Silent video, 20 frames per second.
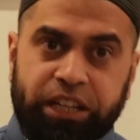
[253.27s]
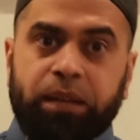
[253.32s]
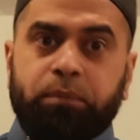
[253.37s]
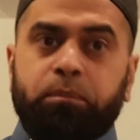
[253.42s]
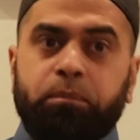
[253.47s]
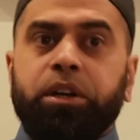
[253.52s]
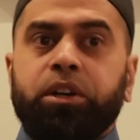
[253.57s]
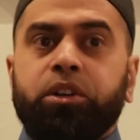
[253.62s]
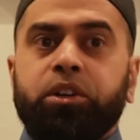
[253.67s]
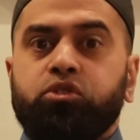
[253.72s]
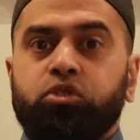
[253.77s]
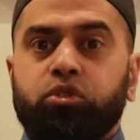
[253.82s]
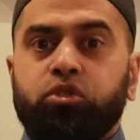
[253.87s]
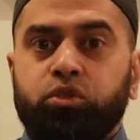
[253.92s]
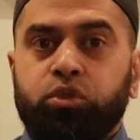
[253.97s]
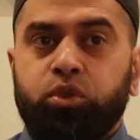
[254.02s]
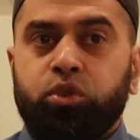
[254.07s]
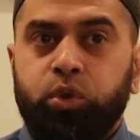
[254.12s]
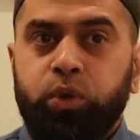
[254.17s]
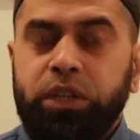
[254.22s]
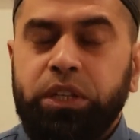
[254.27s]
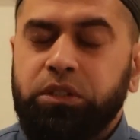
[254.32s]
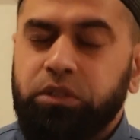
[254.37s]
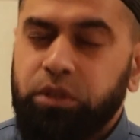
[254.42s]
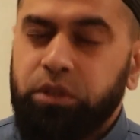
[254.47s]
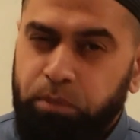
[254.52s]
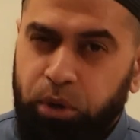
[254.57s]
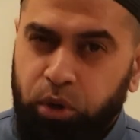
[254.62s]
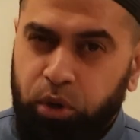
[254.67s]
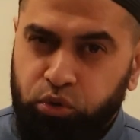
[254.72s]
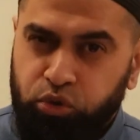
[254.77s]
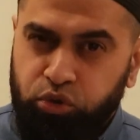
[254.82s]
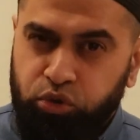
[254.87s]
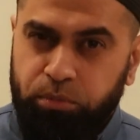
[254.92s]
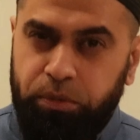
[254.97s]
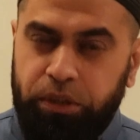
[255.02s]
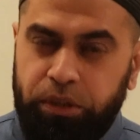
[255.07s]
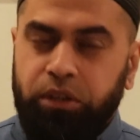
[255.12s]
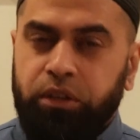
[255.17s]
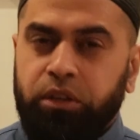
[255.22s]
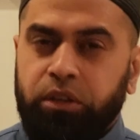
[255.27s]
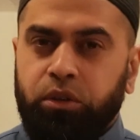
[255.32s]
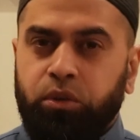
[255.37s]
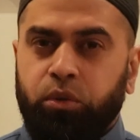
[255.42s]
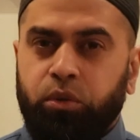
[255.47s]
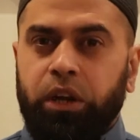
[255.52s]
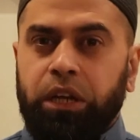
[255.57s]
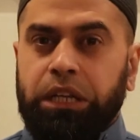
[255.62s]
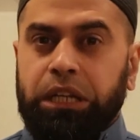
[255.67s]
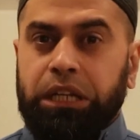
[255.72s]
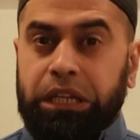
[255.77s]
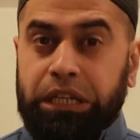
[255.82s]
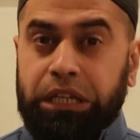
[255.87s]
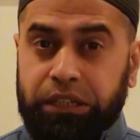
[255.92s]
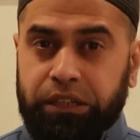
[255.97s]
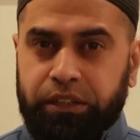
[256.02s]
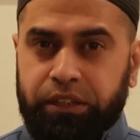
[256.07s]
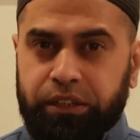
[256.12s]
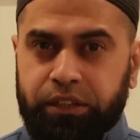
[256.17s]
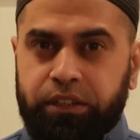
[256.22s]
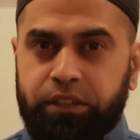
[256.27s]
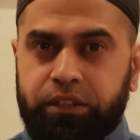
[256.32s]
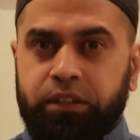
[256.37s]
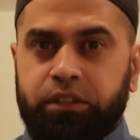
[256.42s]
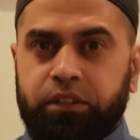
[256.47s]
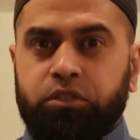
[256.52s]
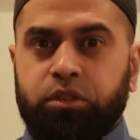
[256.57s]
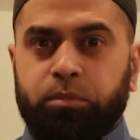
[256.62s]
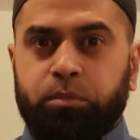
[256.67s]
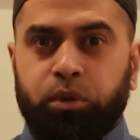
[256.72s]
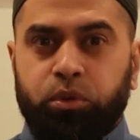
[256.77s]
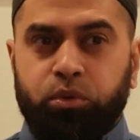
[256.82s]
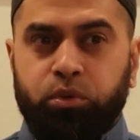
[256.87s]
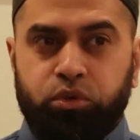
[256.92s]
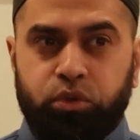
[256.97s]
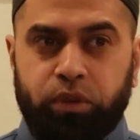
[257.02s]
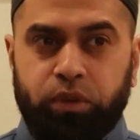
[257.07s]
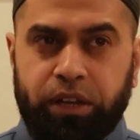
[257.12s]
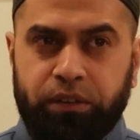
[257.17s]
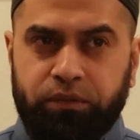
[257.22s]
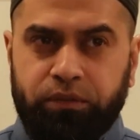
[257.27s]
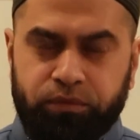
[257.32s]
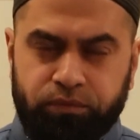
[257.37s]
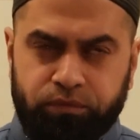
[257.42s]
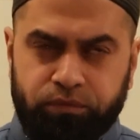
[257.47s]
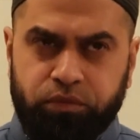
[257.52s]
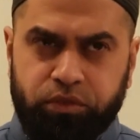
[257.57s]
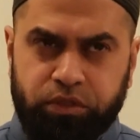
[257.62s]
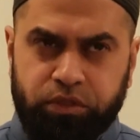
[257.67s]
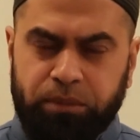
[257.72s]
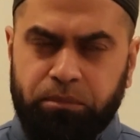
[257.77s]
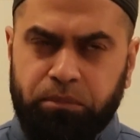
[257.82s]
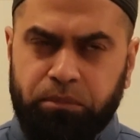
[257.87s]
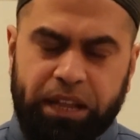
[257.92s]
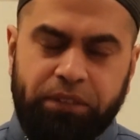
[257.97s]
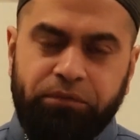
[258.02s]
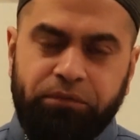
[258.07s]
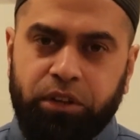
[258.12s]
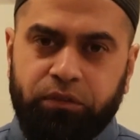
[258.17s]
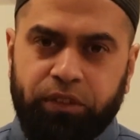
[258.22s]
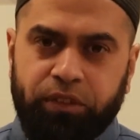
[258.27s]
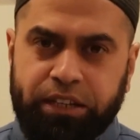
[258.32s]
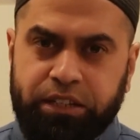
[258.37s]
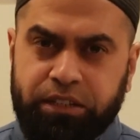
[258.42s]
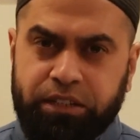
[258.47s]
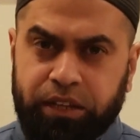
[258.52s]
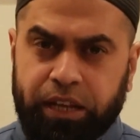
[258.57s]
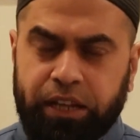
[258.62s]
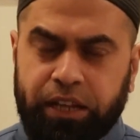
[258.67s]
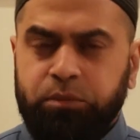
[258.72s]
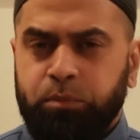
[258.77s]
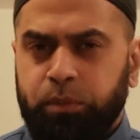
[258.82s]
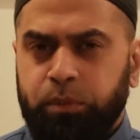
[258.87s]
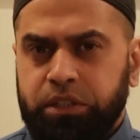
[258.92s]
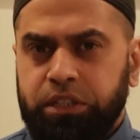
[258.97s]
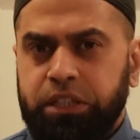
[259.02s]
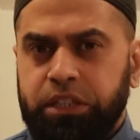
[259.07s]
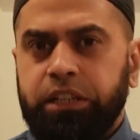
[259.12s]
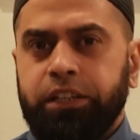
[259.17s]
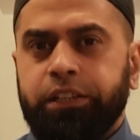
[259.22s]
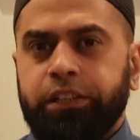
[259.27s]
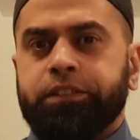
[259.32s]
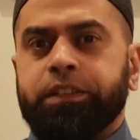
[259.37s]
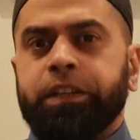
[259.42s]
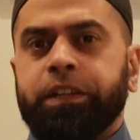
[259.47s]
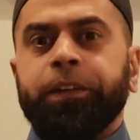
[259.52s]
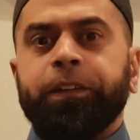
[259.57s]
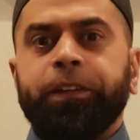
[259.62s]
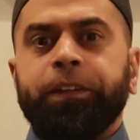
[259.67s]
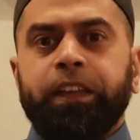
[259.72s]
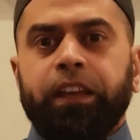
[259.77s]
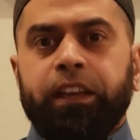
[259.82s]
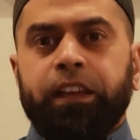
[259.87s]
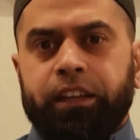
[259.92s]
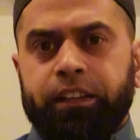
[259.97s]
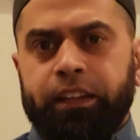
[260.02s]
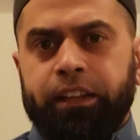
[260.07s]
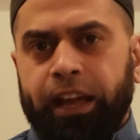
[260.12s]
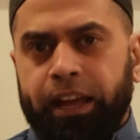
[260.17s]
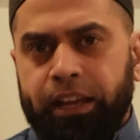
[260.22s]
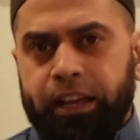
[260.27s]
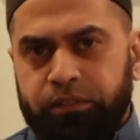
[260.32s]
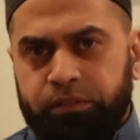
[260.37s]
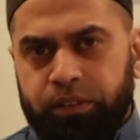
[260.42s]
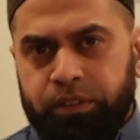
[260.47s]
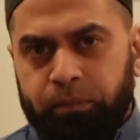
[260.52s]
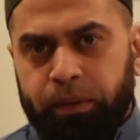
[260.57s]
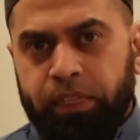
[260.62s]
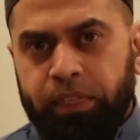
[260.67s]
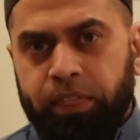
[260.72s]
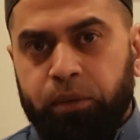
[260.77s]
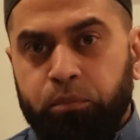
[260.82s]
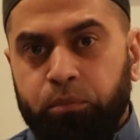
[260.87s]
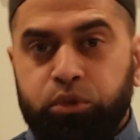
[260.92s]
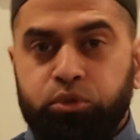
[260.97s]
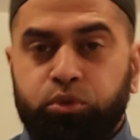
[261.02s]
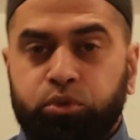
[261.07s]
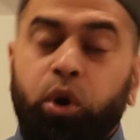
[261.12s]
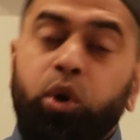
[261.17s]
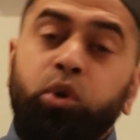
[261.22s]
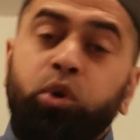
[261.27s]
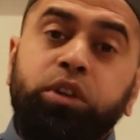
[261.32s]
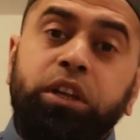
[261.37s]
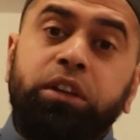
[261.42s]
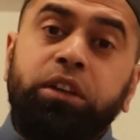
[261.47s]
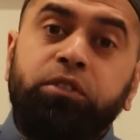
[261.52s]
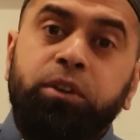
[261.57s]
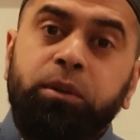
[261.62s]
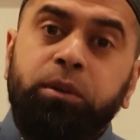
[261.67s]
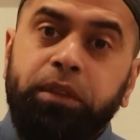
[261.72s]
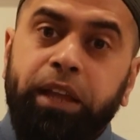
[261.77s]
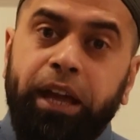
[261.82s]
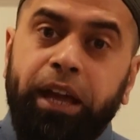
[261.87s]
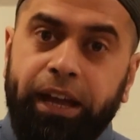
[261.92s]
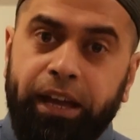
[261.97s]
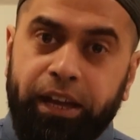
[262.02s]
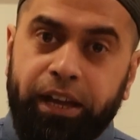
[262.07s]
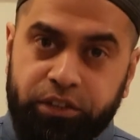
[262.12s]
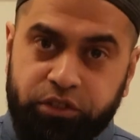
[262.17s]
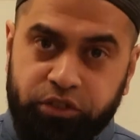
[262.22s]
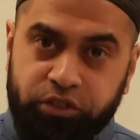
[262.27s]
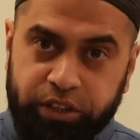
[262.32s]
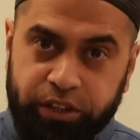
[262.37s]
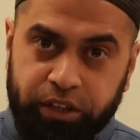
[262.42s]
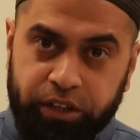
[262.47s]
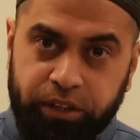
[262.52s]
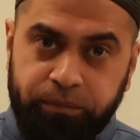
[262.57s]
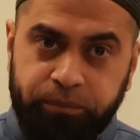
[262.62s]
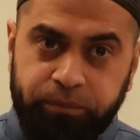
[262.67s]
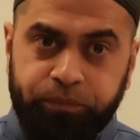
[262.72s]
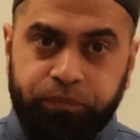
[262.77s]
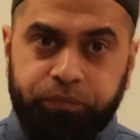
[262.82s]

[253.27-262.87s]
A person who is supposed to be quite learned and supposed to have some level of expertise in the Hanafi madhab was quoting from the Hashiya